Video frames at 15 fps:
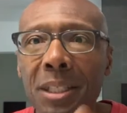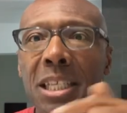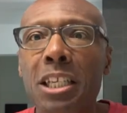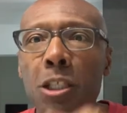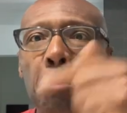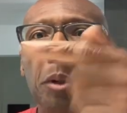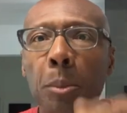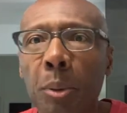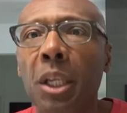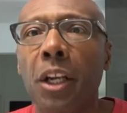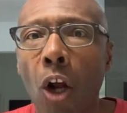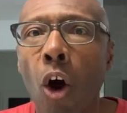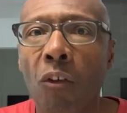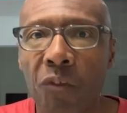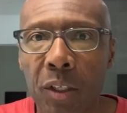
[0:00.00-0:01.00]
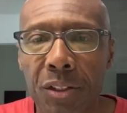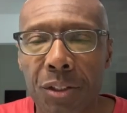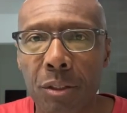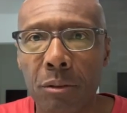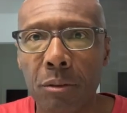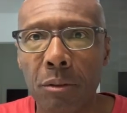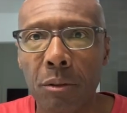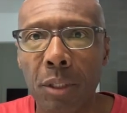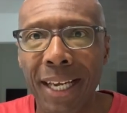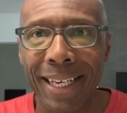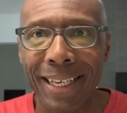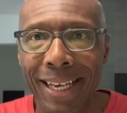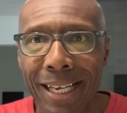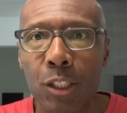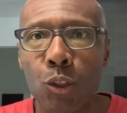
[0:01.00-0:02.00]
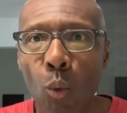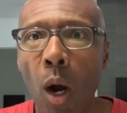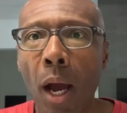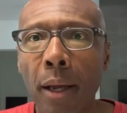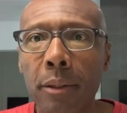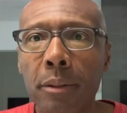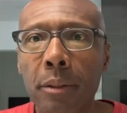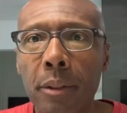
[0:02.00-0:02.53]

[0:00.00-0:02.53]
put these people in office. And guess what?